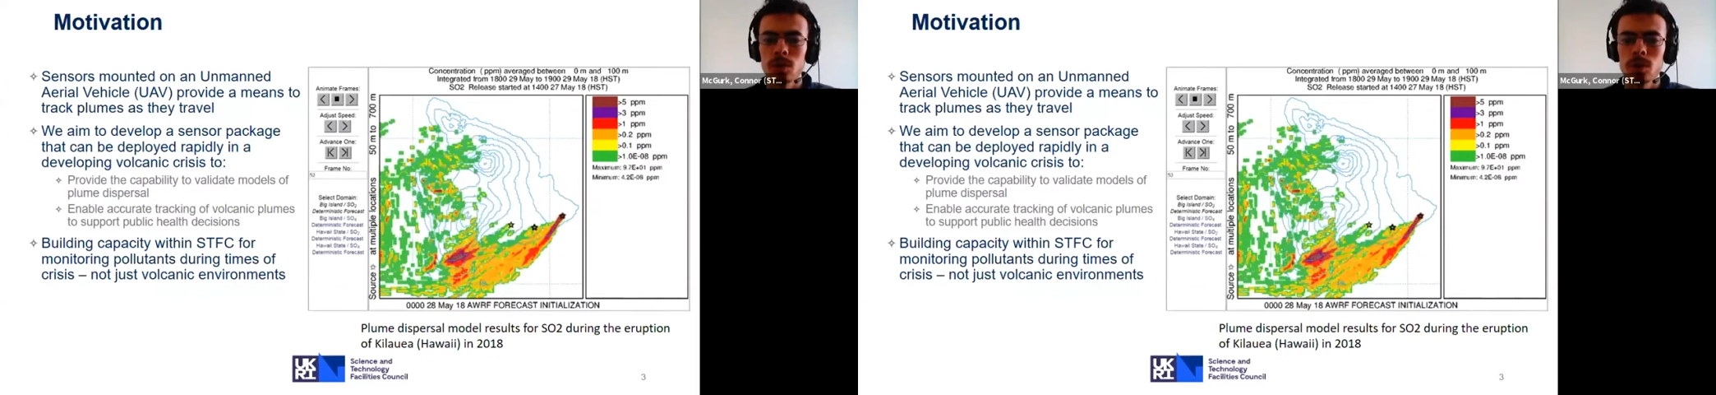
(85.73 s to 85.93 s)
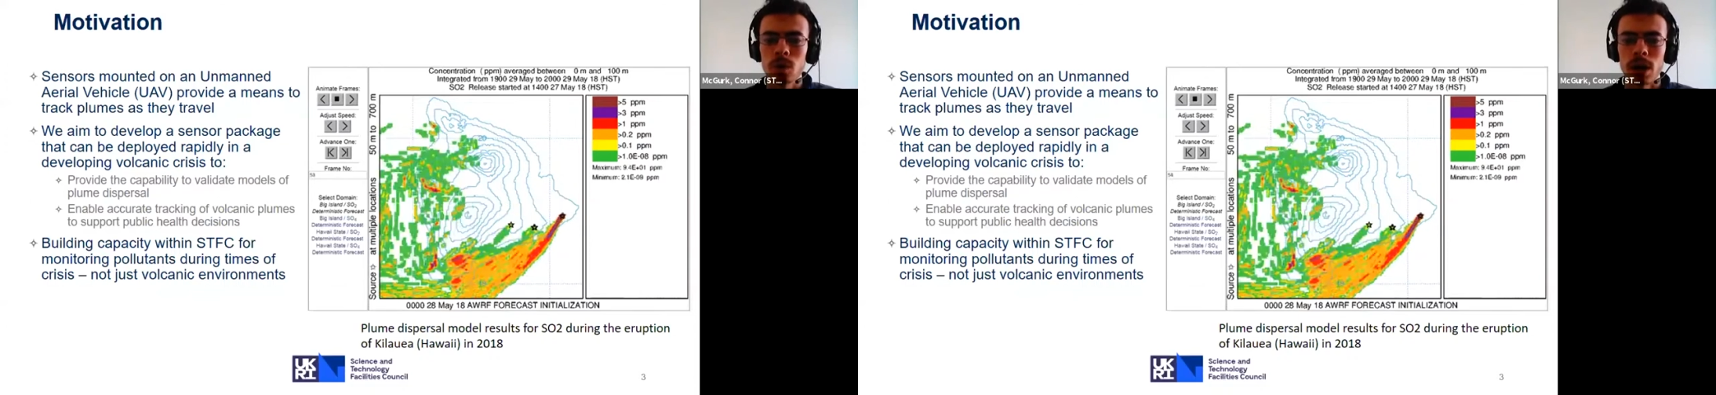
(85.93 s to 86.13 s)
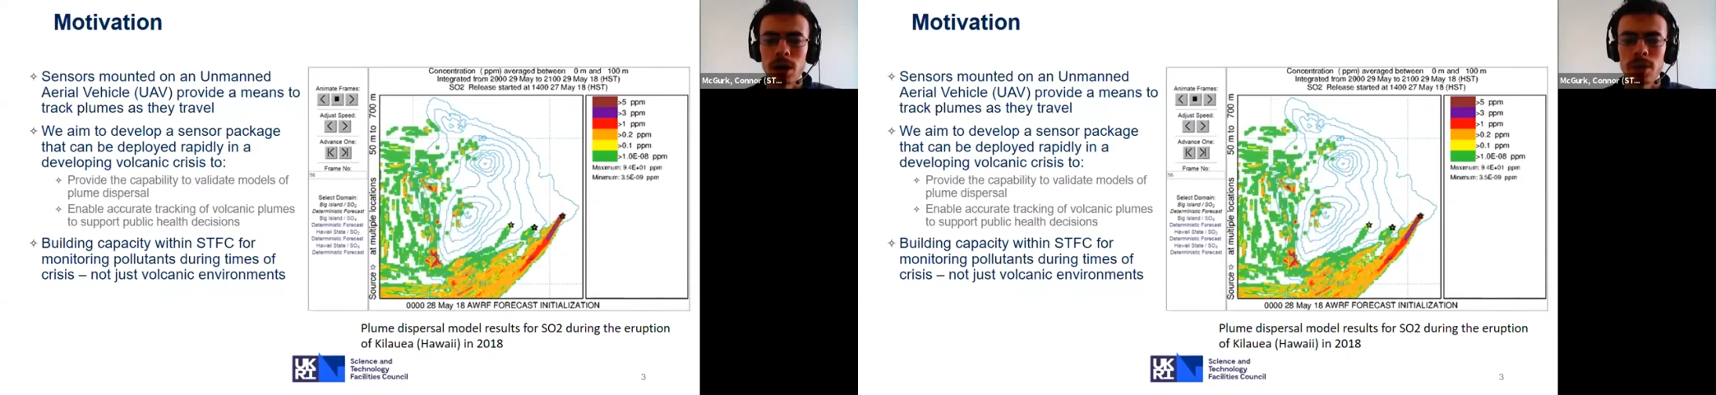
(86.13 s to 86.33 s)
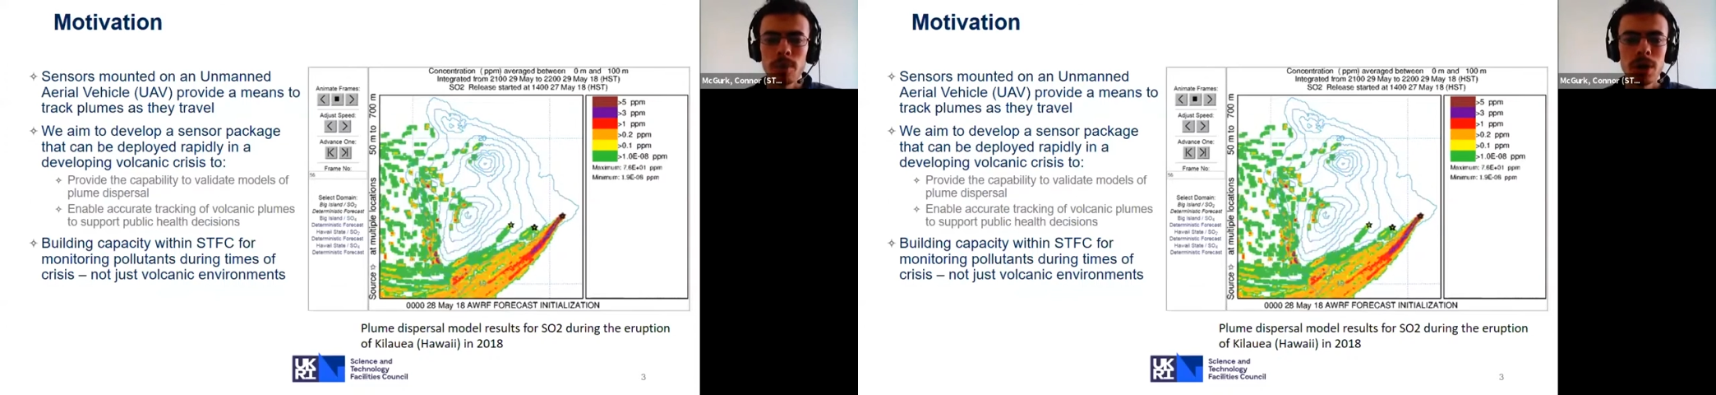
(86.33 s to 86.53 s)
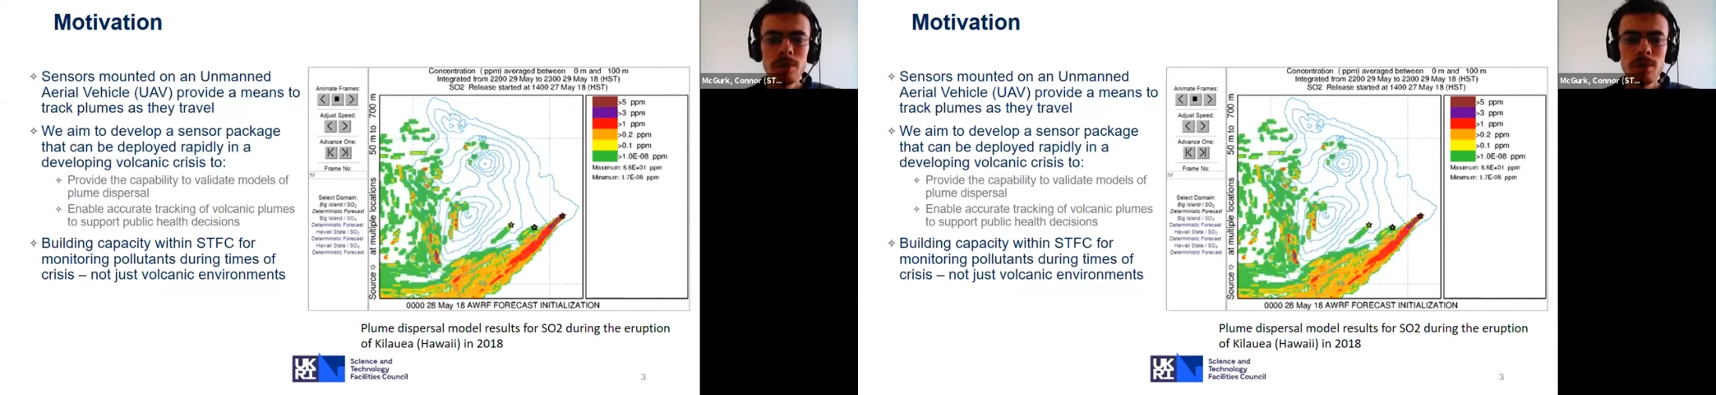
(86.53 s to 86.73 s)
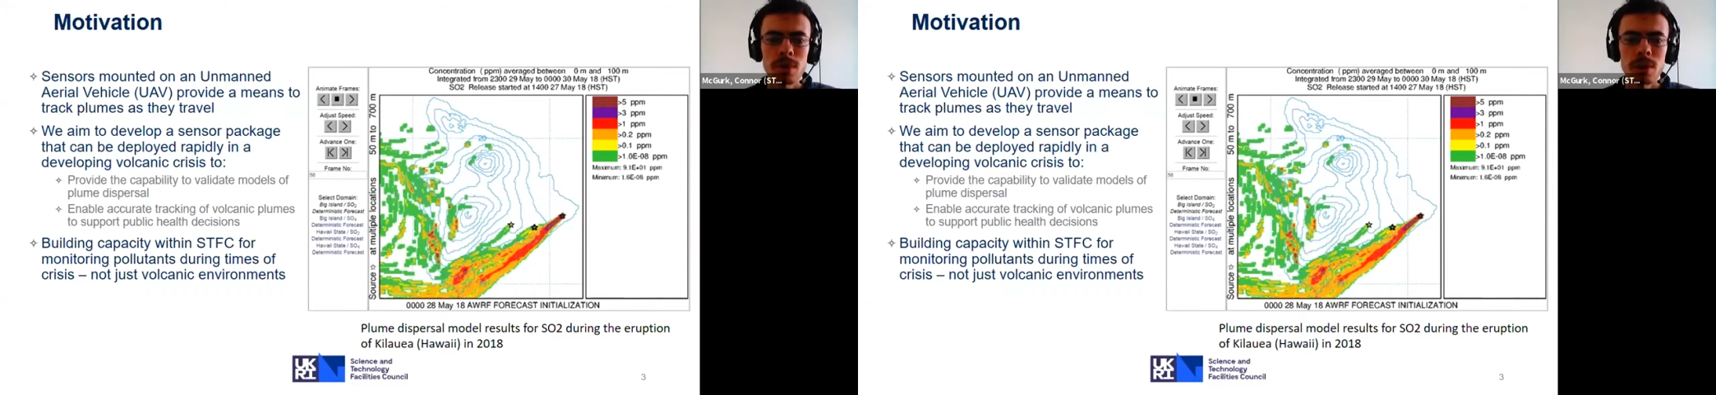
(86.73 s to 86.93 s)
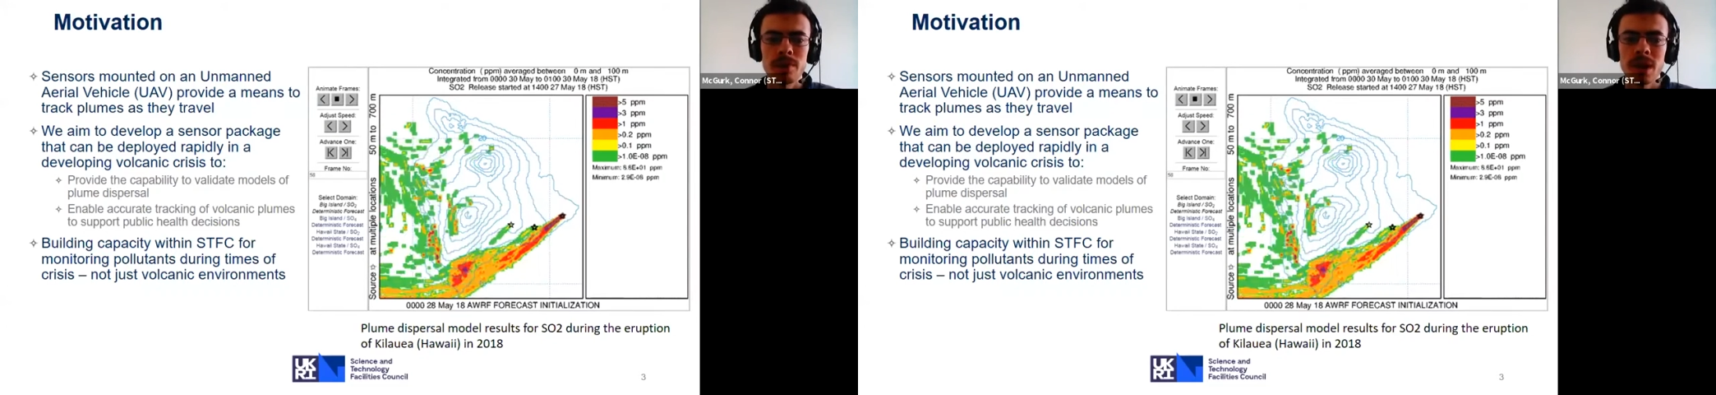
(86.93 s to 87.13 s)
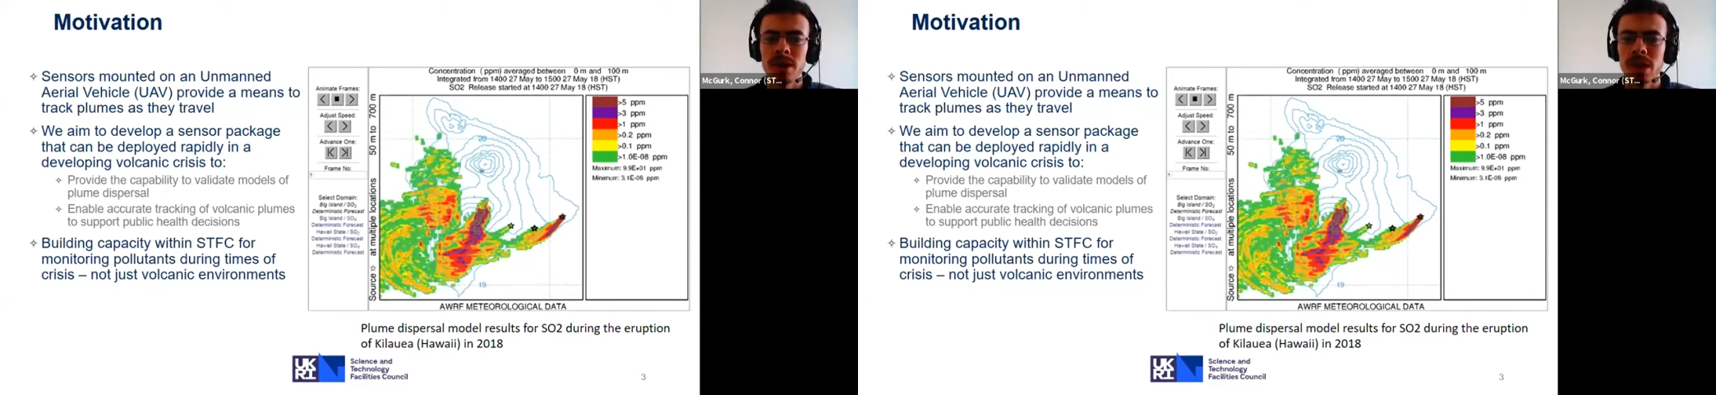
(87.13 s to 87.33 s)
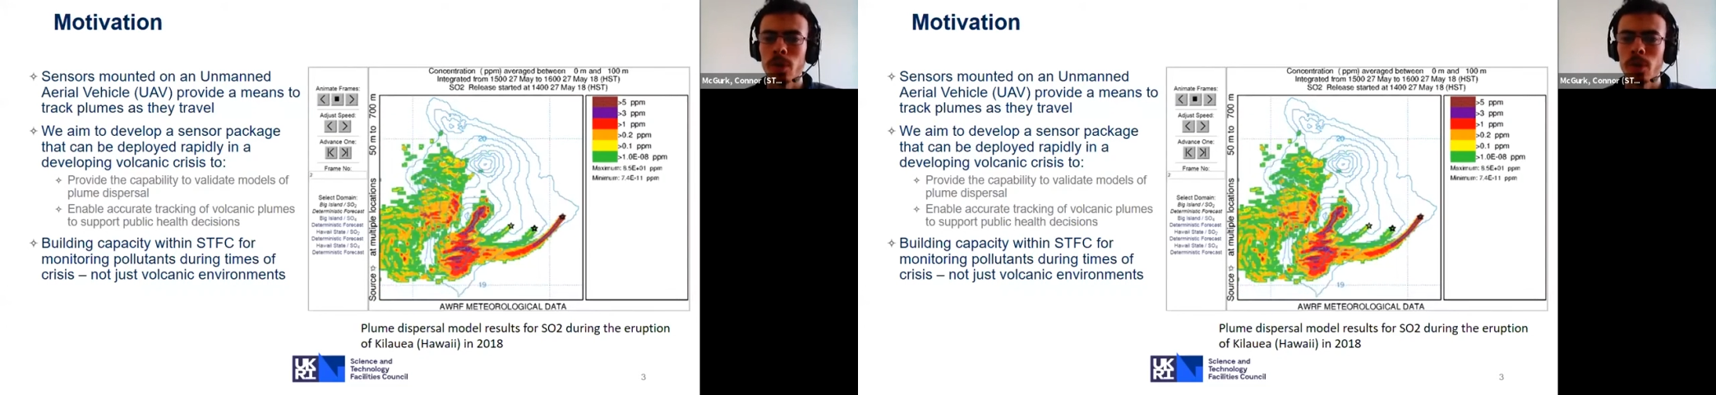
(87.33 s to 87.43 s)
track plumes and validate